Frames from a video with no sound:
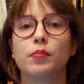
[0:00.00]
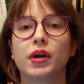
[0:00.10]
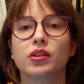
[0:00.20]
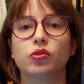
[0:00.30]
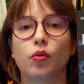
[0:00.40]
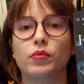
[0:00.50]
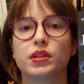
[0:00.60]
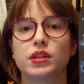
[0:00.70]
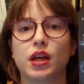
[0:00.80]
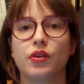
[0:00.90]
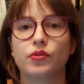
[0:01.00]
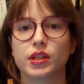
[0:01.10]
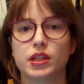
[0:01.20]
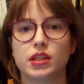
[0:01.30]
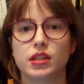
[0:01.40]
by Thomas
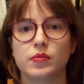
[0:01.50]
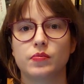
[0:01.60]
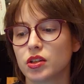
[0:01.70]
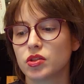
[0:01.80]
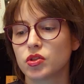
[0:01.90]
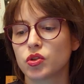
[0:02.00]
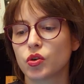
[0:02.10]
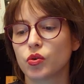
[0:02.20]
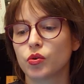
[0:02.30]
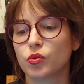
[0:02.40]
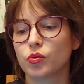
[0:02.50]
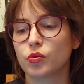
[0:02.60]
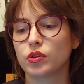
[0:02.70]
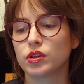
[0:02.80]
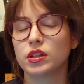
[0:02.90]
Harris. So
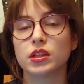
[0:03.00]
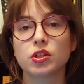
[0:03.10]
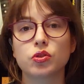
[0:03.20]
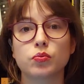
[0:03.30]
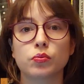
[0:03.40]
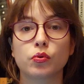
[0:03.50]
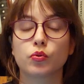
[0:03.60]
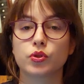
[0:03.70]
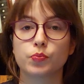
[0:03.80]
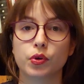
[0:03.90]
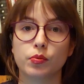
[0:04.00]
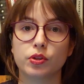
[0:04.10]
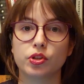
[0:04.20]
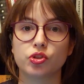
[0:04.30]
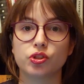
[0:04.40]
this book was
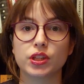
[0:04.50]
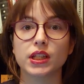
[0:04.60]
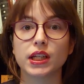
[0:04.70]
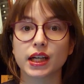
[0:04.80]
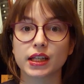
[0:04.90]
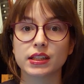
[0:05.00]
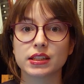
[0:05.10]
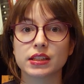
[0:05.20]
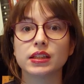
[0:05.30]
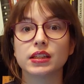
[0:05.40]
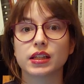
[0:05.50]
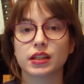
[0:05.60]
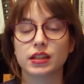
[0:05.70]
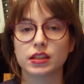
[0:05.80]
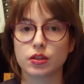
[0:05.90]
published in
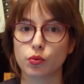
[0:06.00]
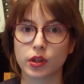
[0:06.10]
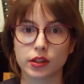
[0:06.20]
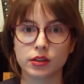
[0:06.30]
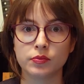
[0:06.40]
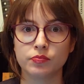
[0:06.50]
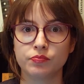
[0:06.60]
1981